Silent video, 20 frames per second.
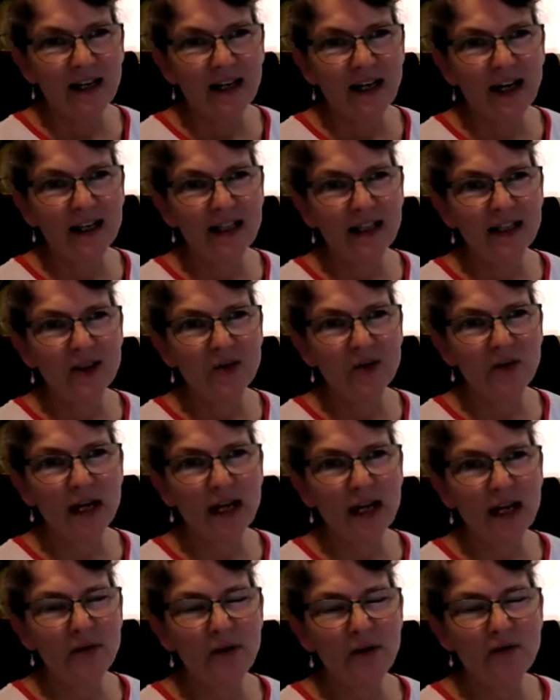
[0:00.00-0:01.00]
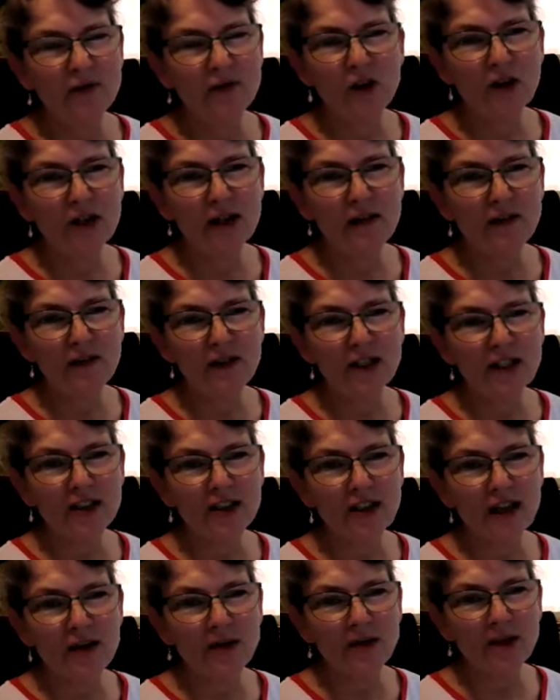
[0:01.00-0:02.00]
And in a way, we've not given
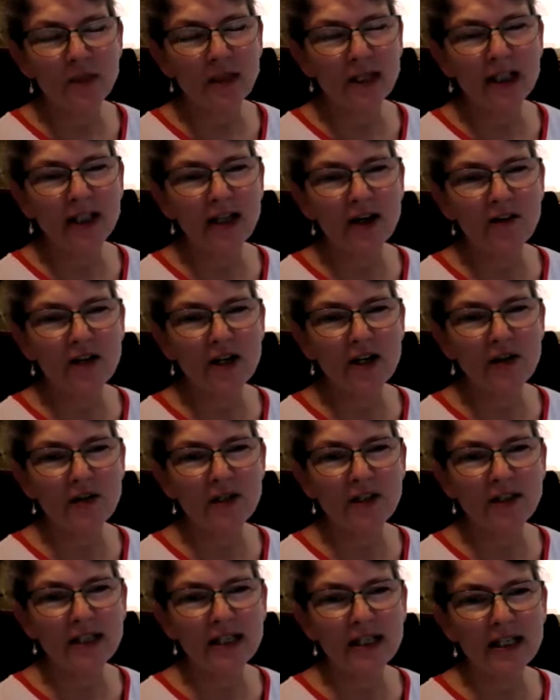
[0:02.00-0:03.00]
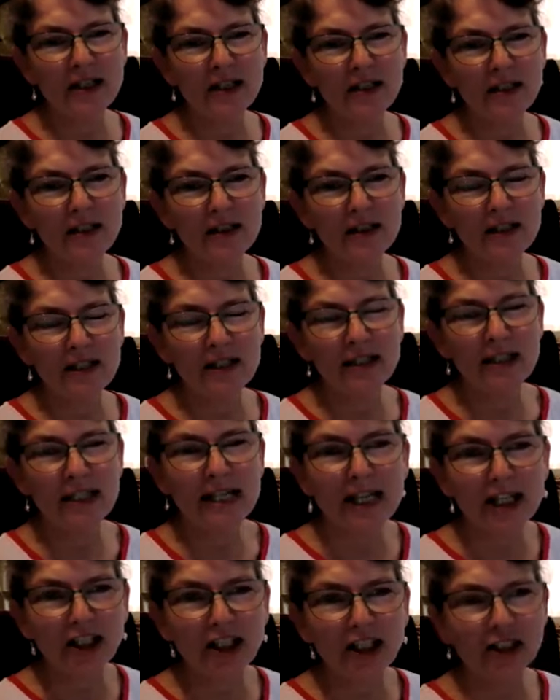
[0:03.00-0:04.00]
them a clear enough
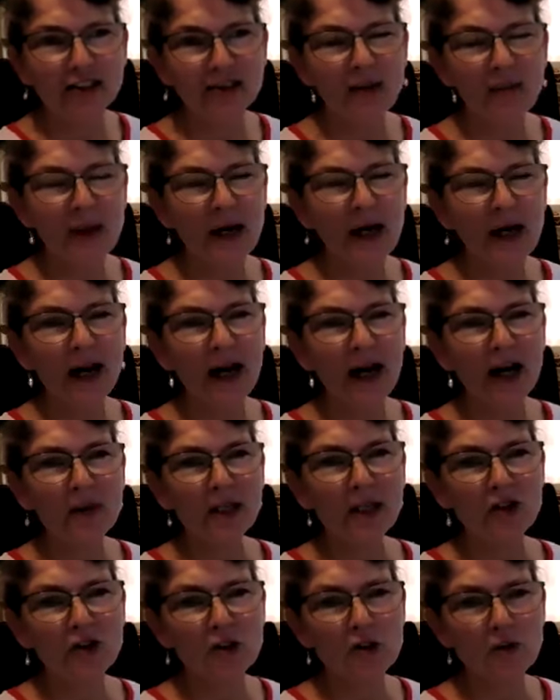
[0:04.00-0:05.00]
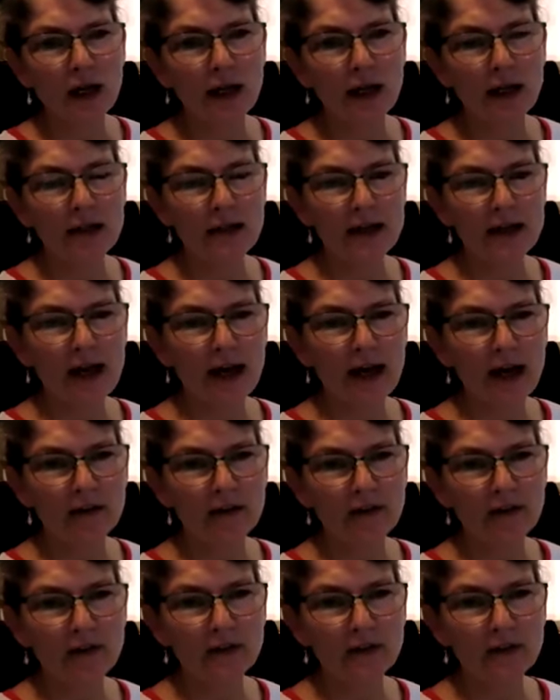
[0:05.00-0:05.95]
steer about how we can do that letter F.